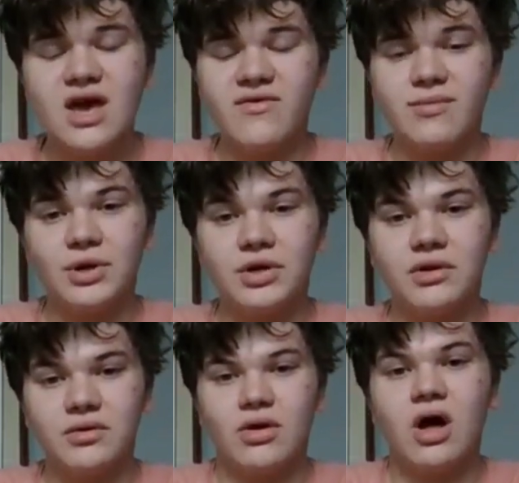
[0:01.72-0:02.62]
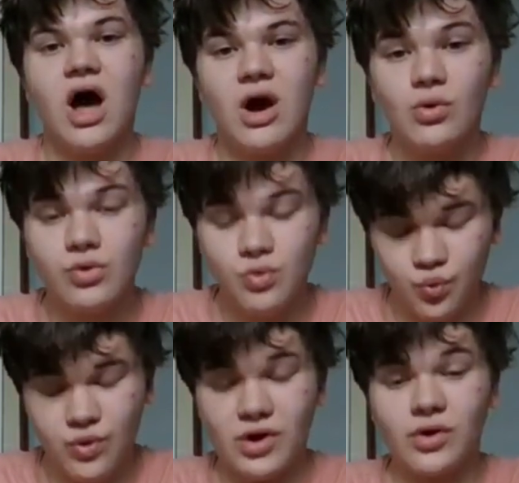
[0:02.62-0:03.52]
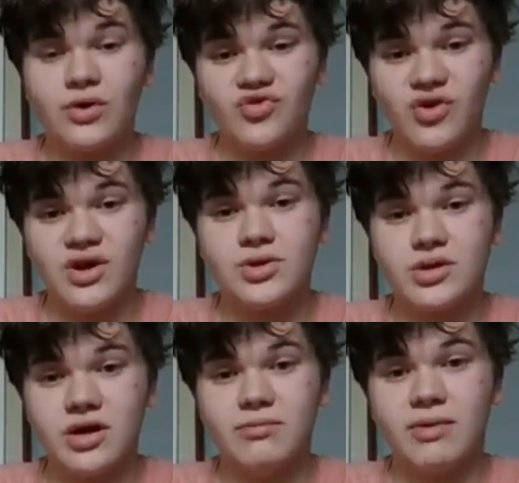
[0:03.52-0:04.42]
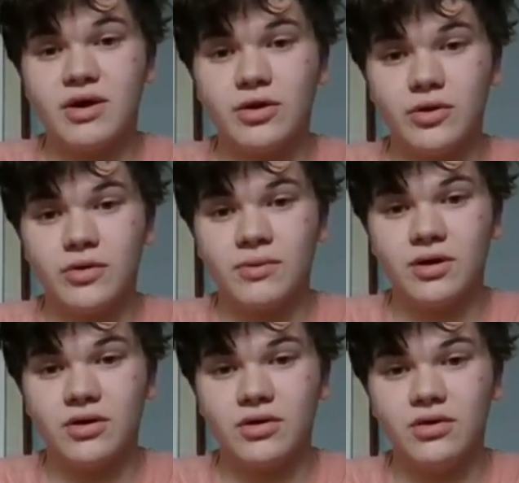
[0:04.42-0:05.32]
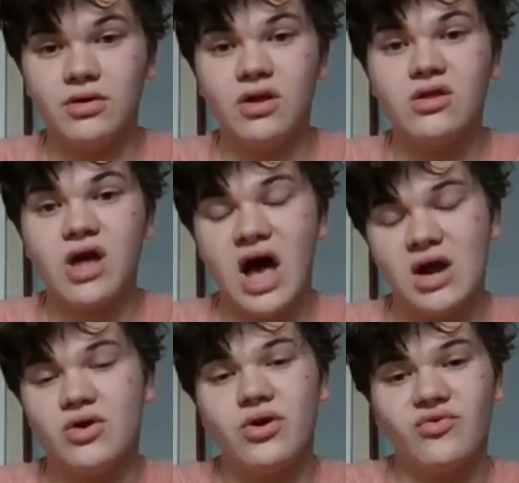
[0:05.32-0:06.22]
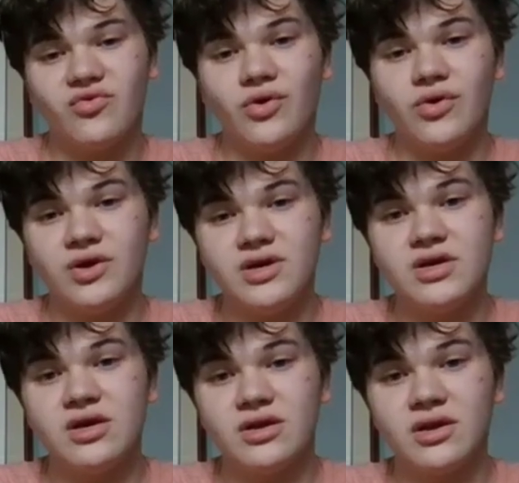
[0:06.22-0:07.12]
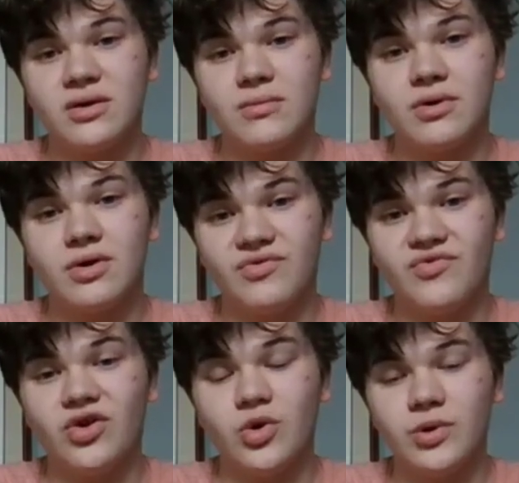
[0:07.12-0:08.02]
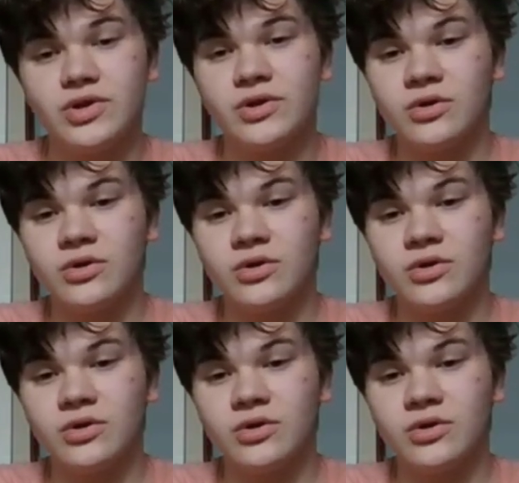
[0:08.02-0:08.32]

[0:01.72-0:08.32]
Hey, everybody. We're going to try to scam bait a little bit. I don't know if we're going to get anything, but hopefully we